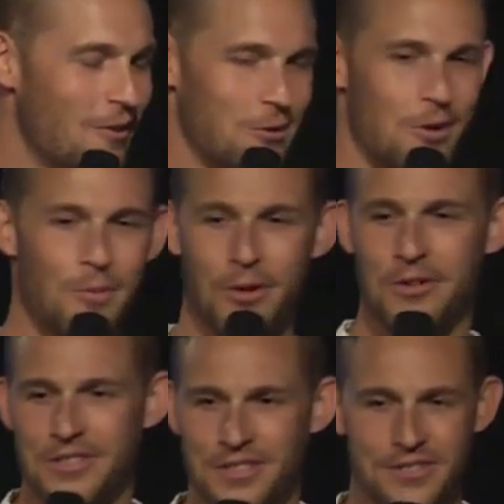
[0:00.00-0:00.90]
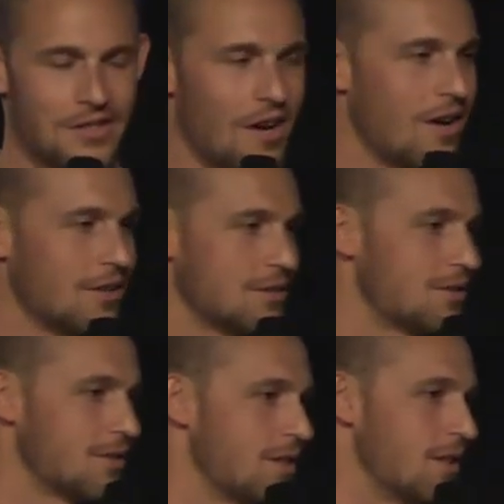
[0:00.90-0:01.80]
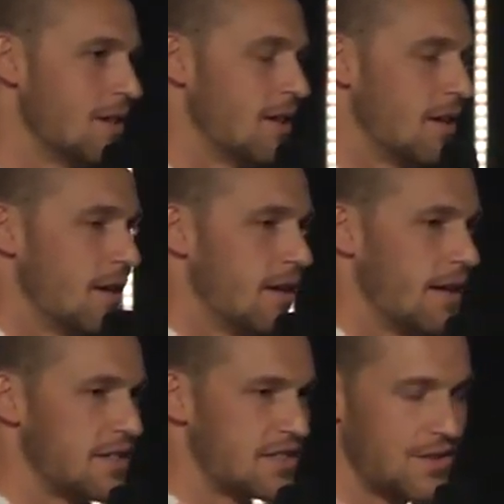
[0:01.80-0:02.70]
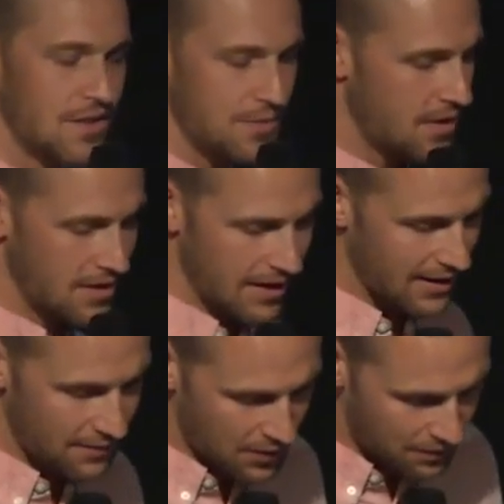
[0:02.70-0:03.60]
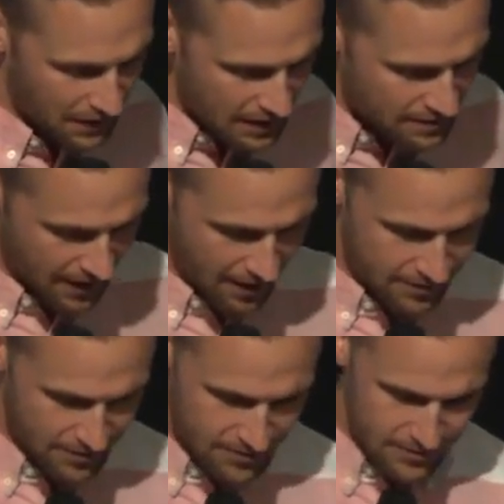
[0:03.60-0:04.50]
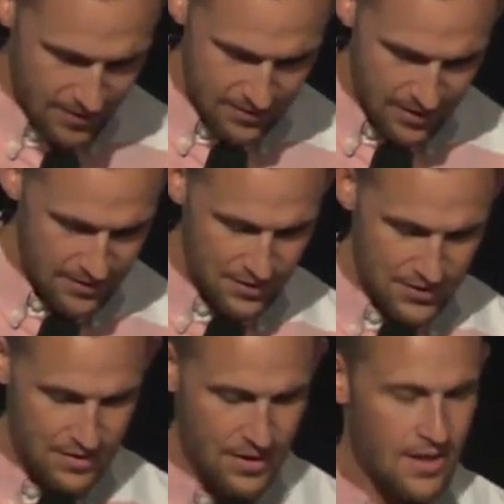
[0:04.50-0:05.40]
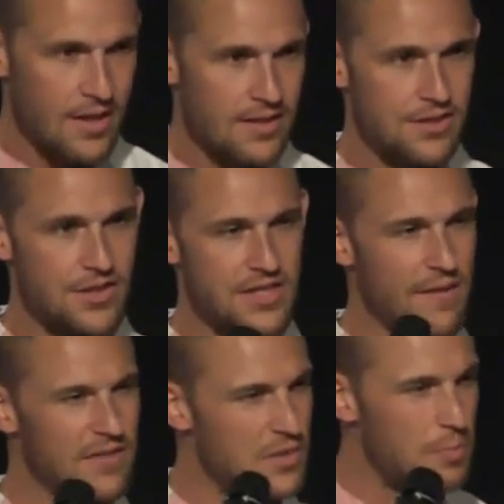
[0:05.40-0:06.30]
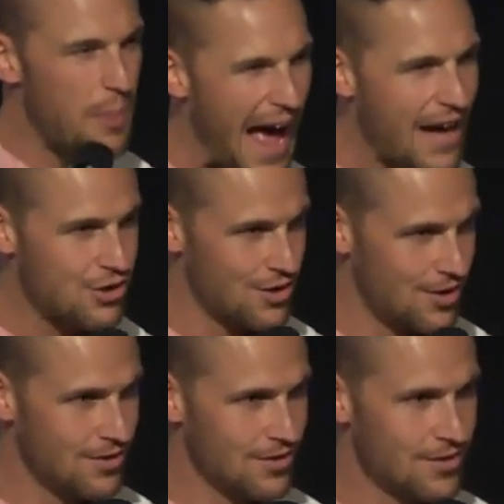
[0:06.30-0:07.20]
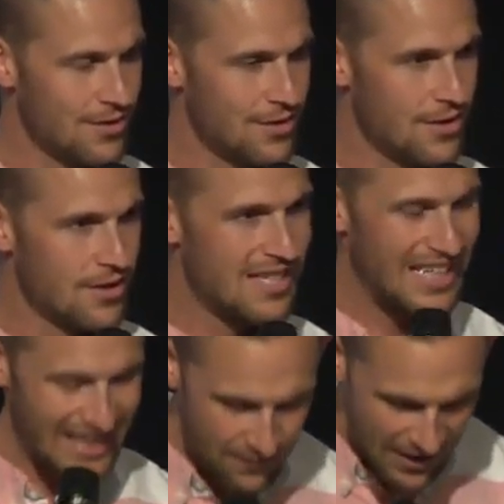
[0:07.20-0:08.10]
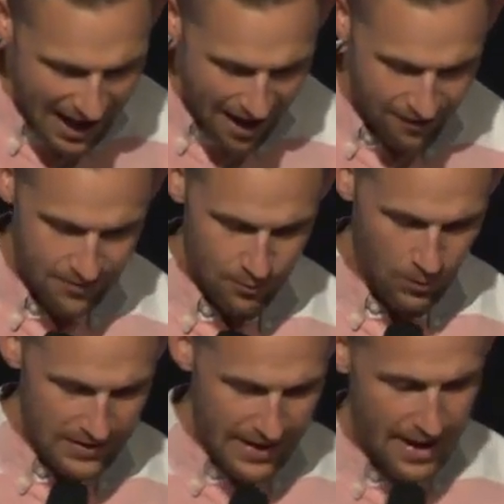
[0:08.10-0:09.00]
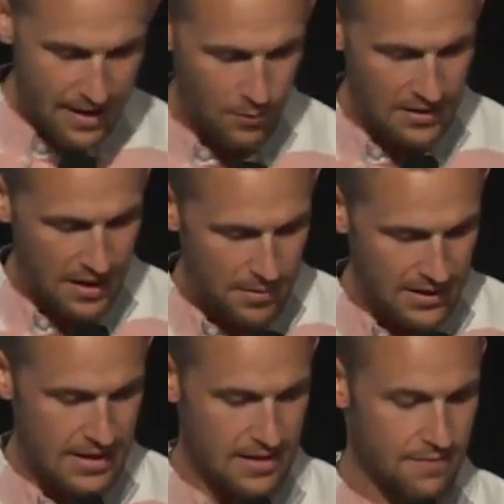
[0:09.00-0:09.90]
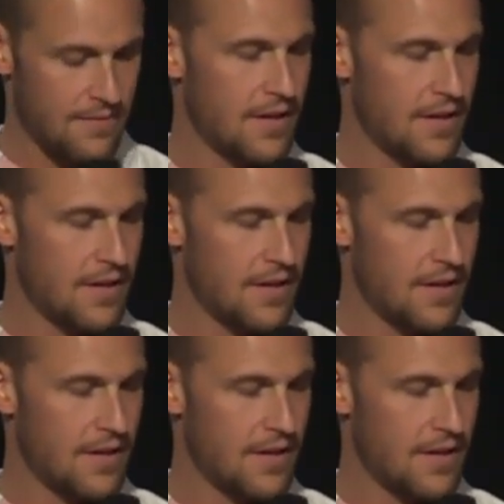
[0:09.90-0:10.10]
Or no more Christian songs. It's just that they live their faith out. They, they, just, they just have this passion to live it out, what they, what they believe.